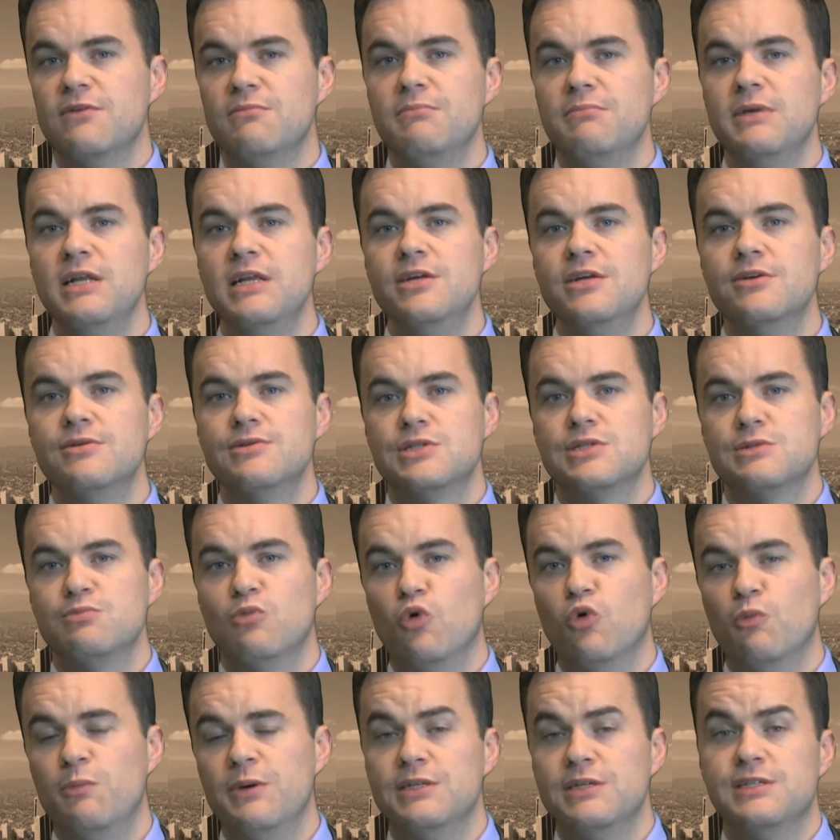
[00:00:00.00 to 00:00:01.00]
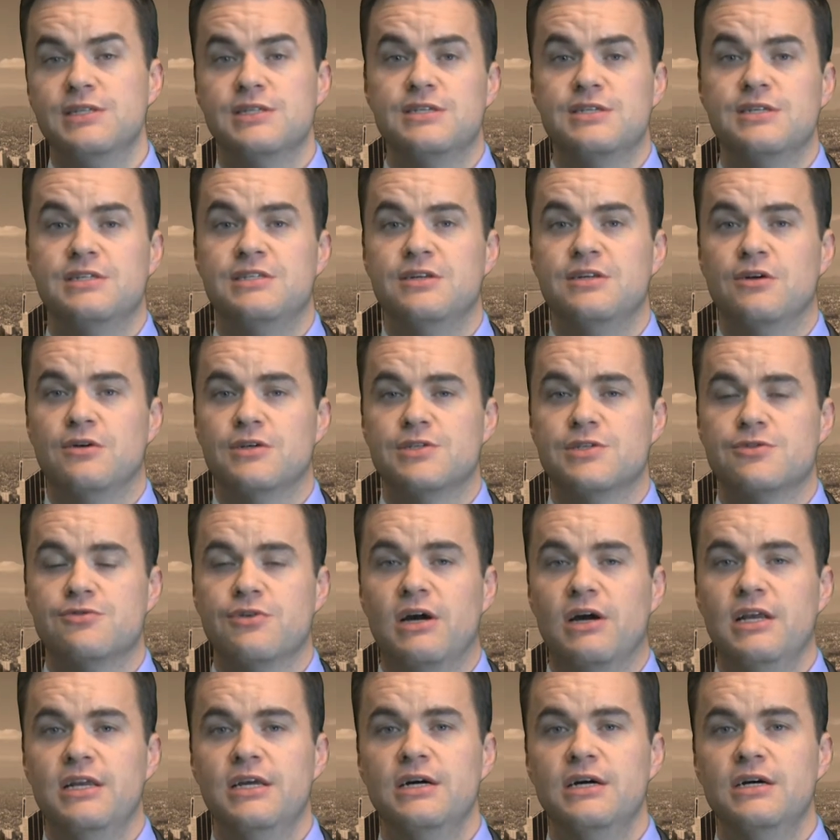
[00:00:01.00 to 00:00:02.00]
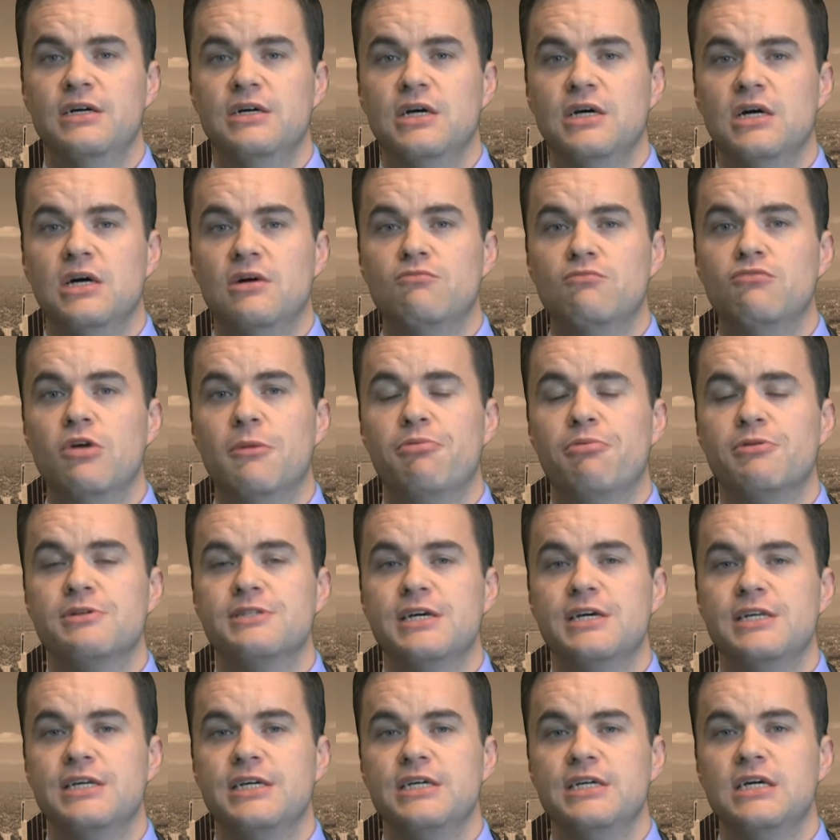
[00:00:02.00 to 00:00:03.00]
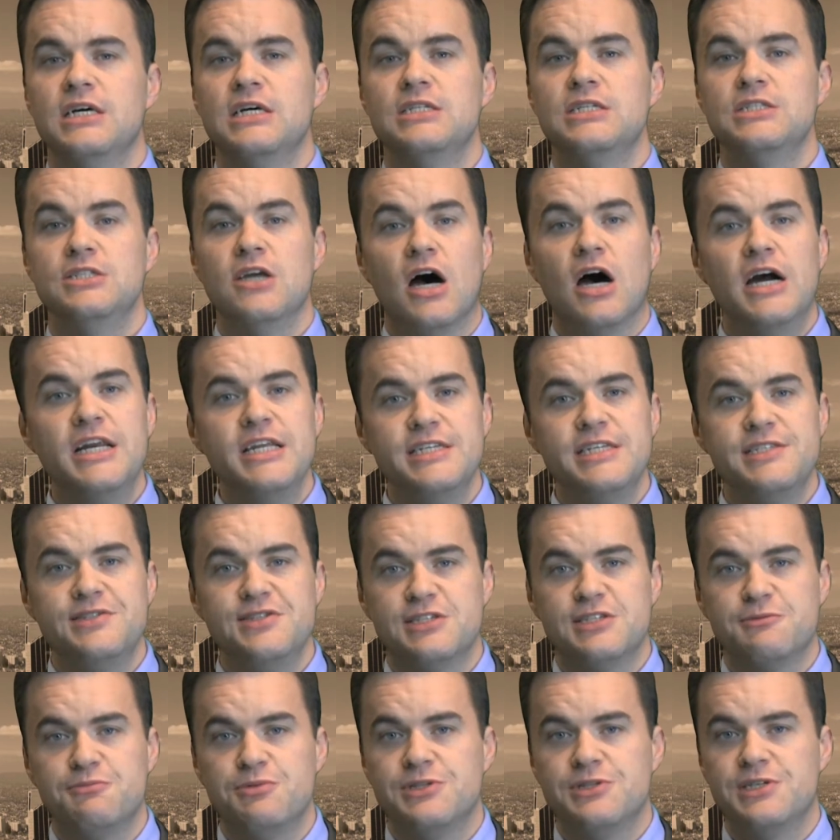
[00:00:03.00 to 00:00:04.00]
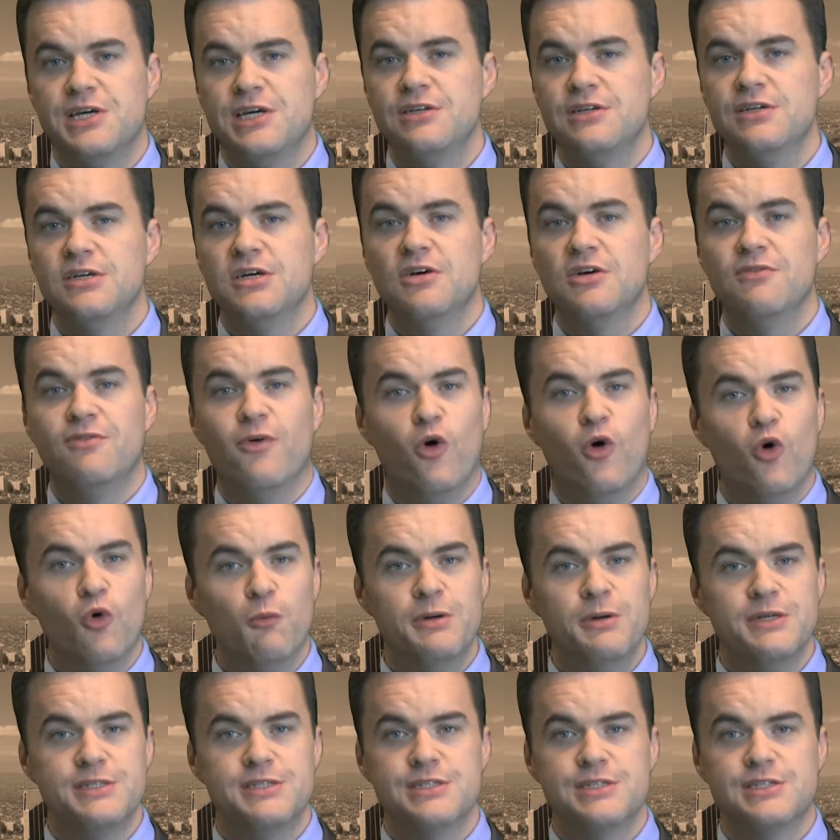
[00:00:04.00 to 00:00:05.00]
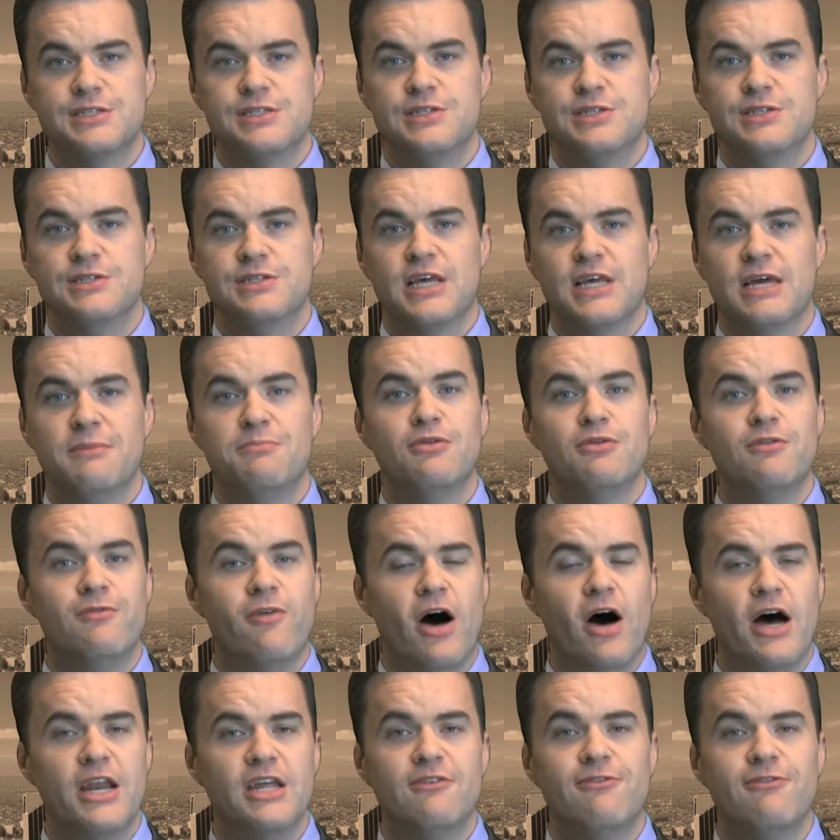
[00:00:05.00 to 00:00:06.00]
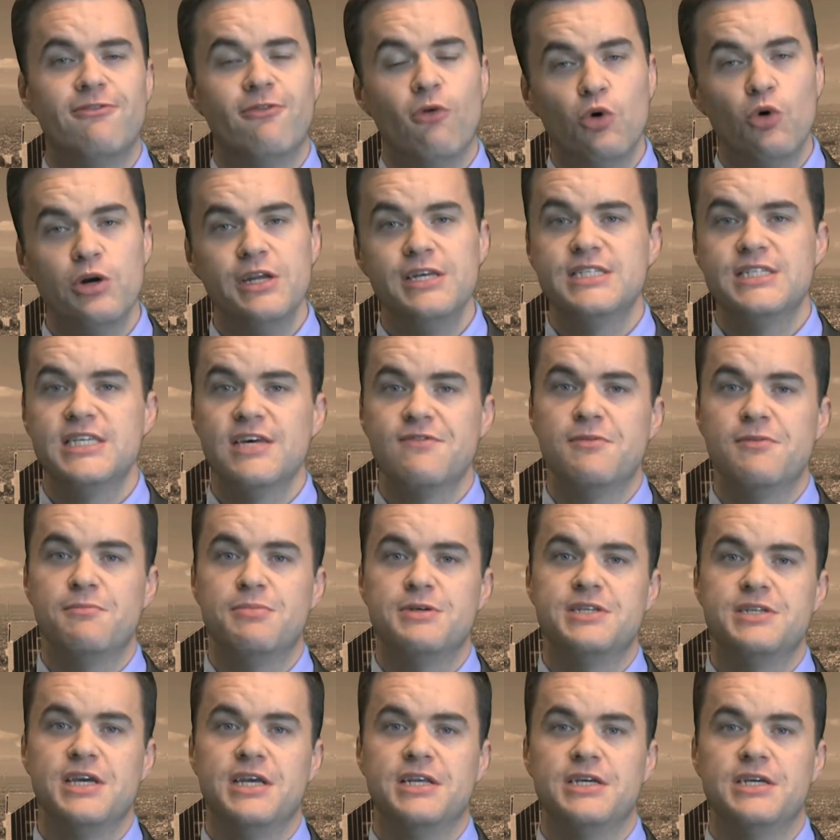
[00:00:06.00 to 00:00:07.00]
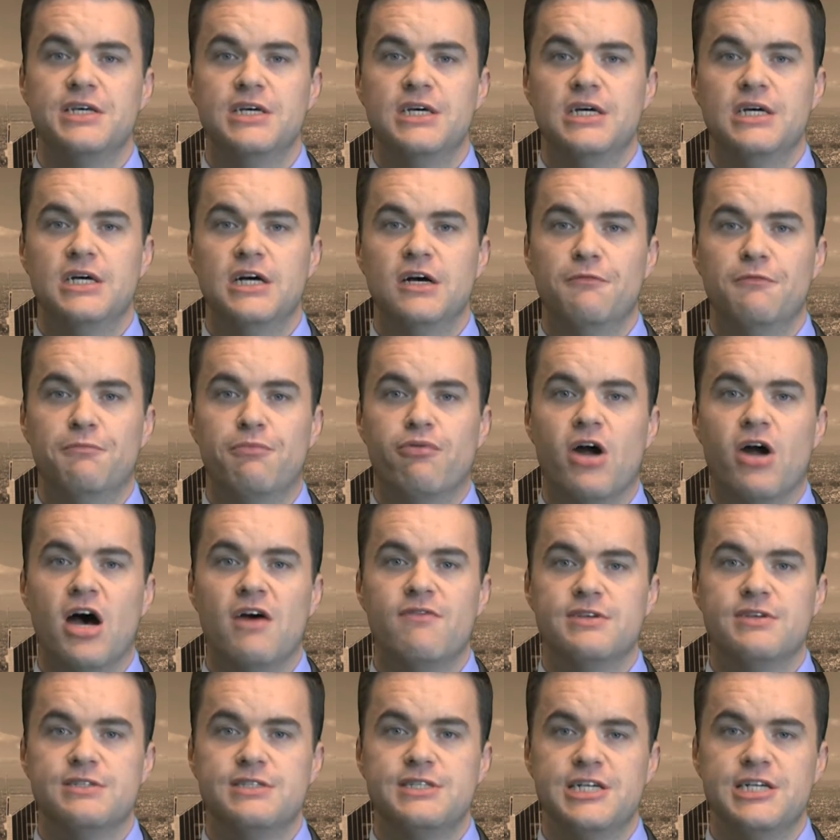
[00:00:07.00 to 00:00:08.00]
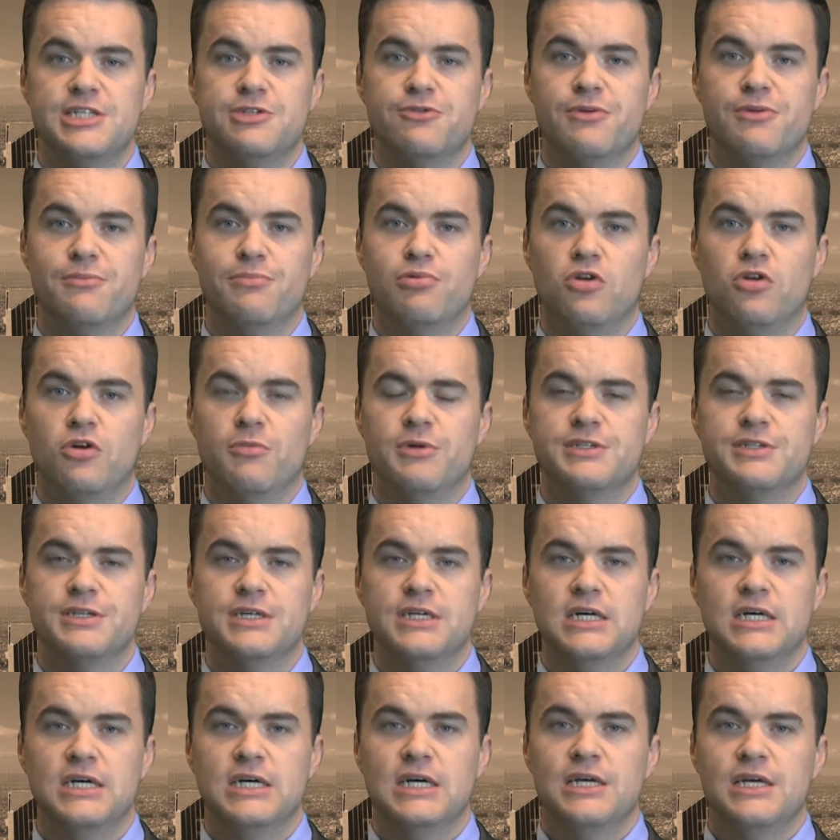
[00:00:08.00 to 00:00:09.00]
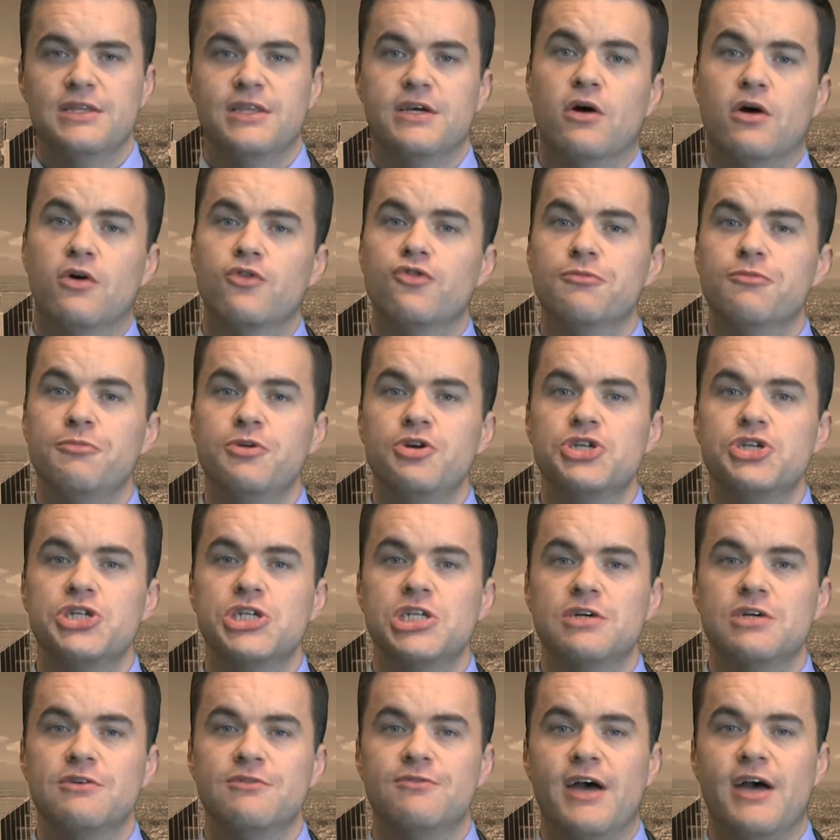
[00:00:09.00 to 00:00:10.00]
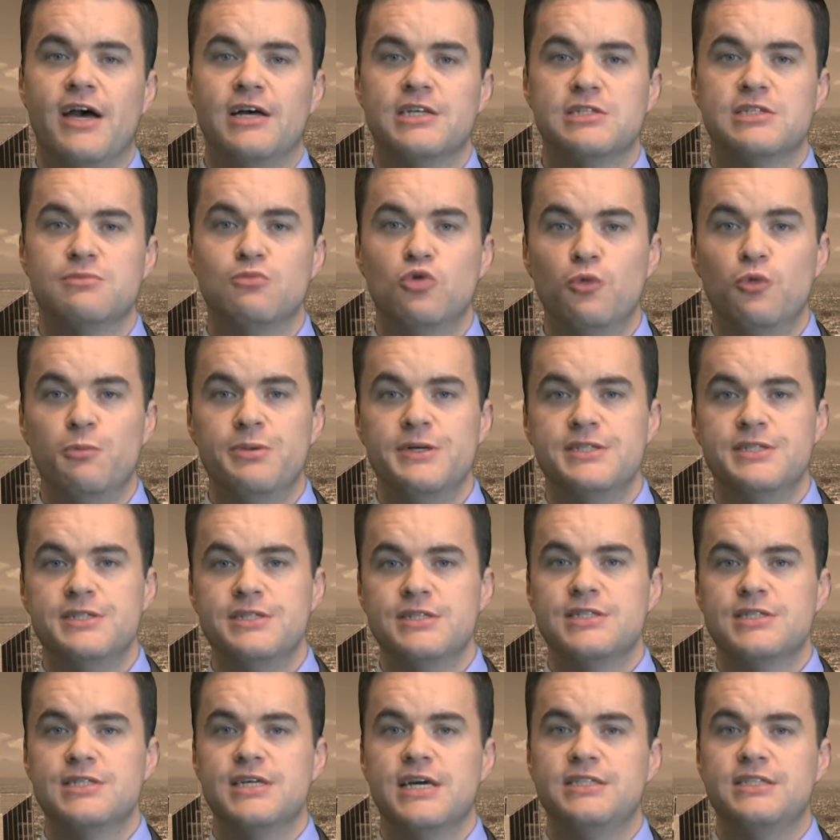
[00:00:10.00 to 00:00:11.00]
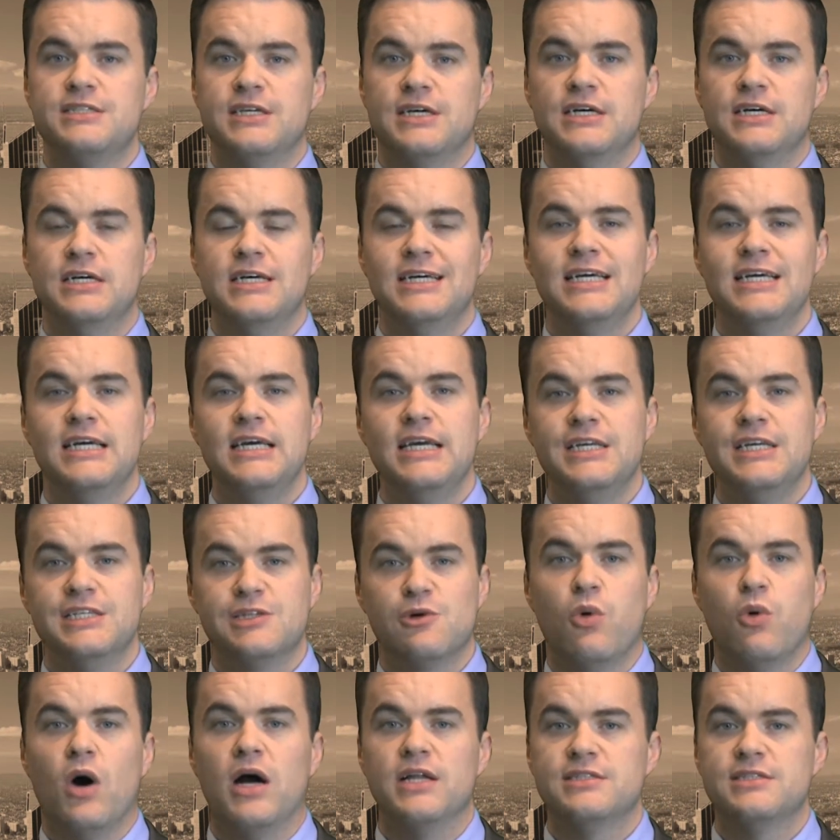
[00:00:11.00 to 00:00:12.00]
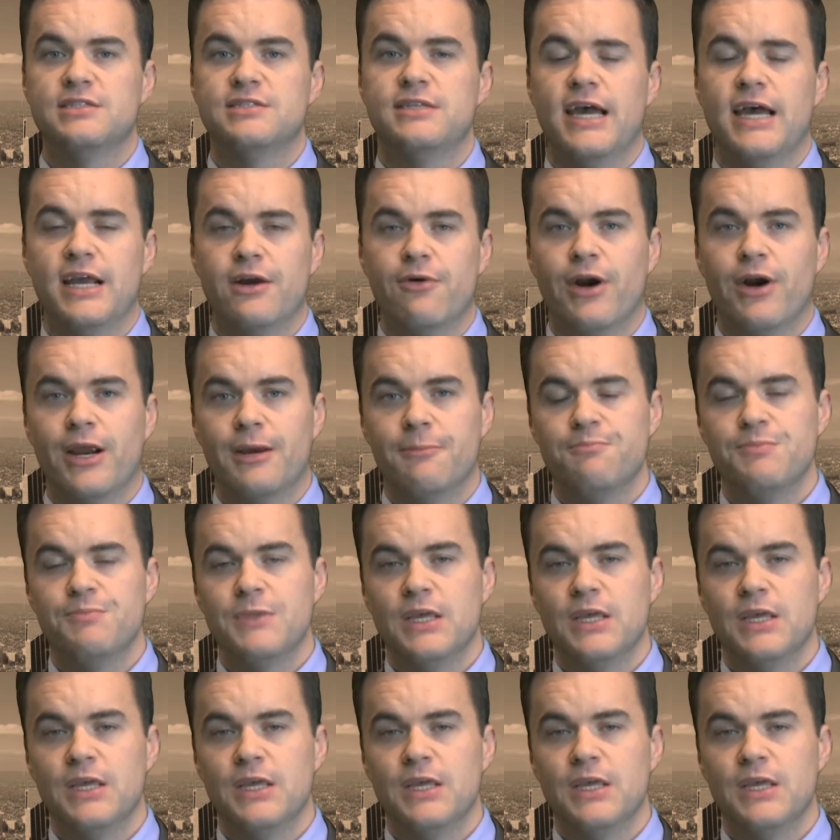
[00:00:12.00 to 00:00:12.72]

million small businesses in Australia representing 96% of all businesses and providing 47% of private sector employment. The contribution of our small business sector is quite staggering.